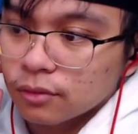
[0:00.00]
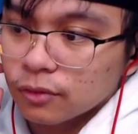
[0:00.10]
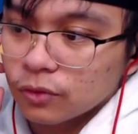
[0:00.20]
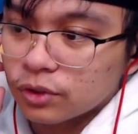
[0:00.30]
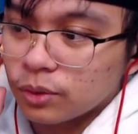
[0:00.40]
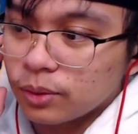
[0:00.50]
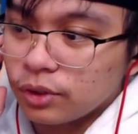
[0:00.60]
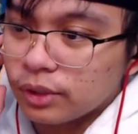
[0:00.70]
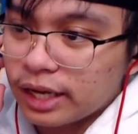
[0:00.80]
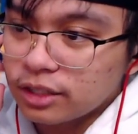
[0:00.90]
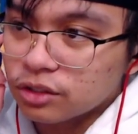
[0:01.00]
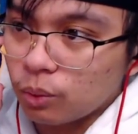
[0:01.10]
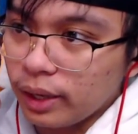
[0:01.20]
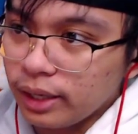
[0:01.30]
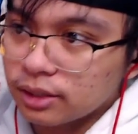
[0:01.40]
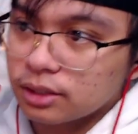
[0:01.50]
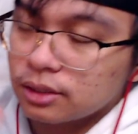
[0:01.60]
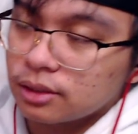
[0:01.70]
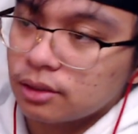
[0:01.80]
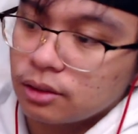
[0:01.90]
What do we do next? The wait.
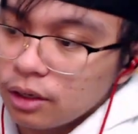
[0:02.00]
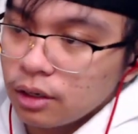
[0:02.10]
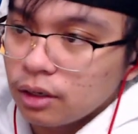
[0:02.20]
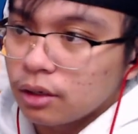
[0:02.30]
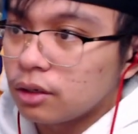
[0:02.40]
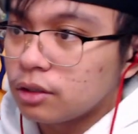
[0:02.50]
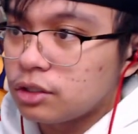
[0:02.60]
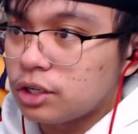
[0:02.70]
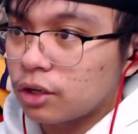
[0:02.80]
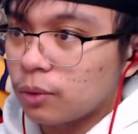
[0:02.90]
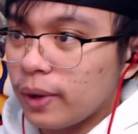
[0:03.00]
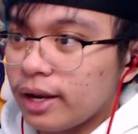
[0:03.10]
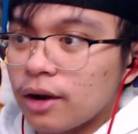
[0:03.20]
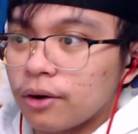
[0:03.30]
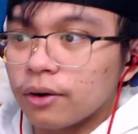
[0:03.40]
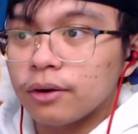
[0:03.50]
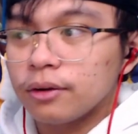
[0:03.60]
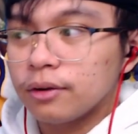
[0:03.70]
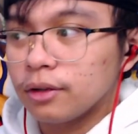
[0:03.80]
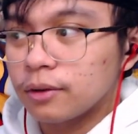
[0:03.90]
She could wait out.
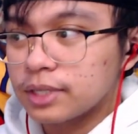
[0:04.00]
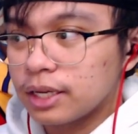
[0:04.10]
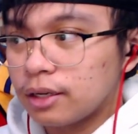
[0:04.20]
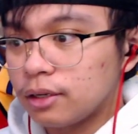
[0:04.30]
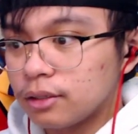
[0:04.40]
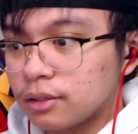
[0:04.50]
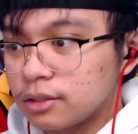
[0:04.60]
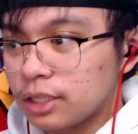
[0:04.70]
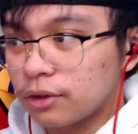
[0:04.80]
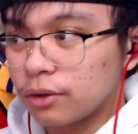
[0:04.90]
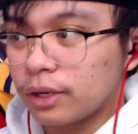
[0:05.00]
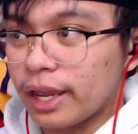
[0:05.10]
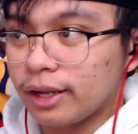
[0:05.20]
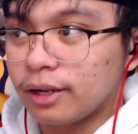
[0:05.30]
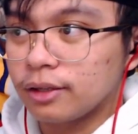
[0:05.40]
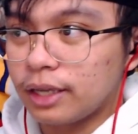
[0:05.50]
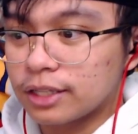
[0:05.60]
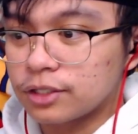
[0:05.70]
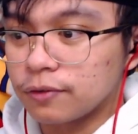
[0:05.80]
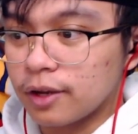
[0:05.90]
You know what I'm saying? Satoko can
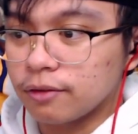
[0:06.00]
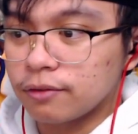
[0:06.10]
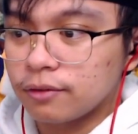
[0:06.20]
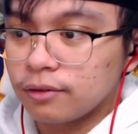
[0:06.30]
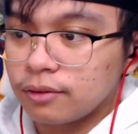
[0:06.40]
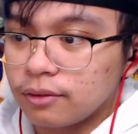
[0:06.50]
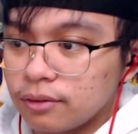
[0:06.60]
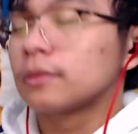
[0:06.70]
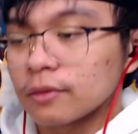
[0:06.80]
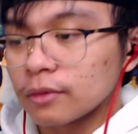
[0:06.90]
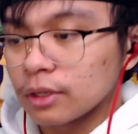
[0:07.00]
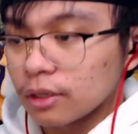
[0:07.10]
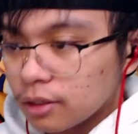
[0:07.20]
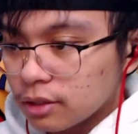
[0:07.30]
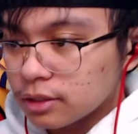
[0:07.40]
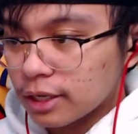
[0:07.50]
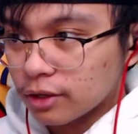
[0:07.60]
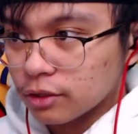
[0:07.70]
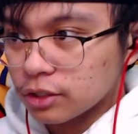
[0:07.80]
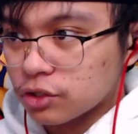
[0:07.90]
survive.
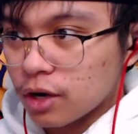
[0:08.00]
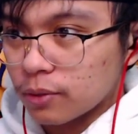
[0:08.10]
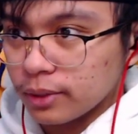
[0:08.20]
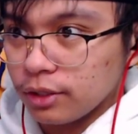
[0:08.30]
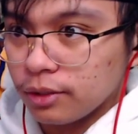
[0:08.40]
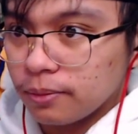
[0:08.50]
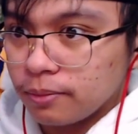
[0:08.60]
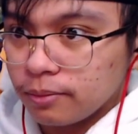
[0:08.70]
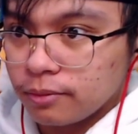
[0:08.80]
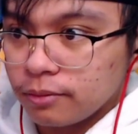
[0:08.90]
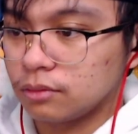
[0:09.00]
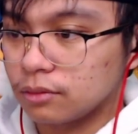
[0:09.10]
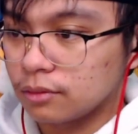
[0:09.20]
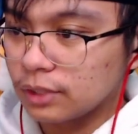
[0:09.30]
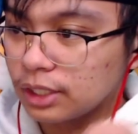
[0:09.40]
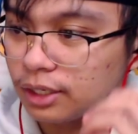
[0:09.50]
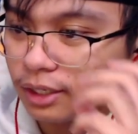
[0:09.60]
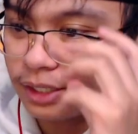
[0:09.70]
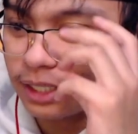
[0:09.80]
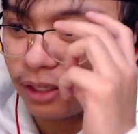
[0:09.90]
Satoko's a strong one, dude. He
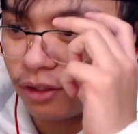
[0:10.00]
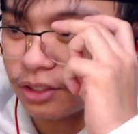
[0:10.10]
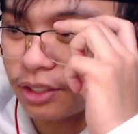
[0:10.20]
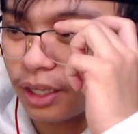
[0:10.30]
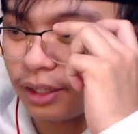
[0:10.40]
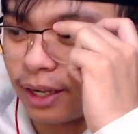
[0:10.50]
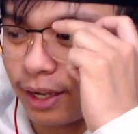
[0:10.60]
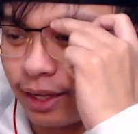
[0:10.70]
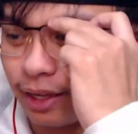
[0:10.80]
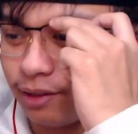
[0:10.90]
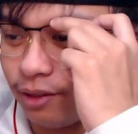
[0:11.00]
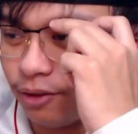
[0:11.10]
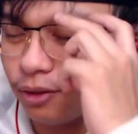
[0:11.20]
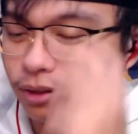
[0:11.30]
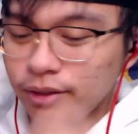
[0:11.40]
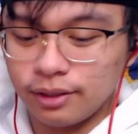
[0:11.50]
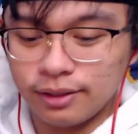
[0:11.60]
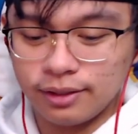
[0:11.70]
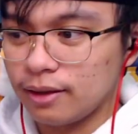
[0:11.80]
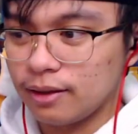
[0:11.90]
said, there's nothing I can do.
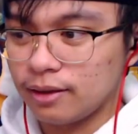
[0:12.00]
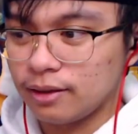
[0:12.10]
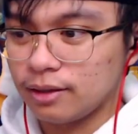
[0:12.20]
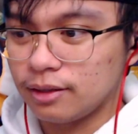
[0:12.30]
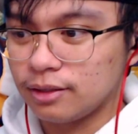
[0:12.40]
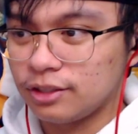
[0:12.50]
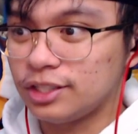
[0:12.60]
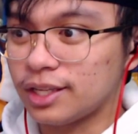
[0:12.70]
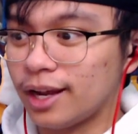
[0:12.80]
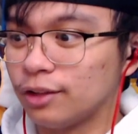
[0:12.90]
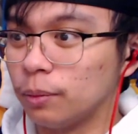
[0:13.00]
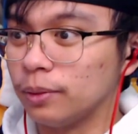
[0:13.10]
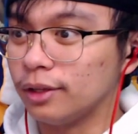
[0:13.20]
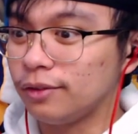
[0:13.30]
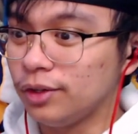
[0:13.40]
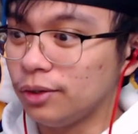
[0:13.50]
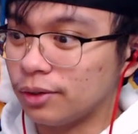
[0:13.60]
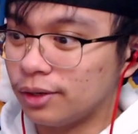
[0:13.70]
She said, I don't believe you.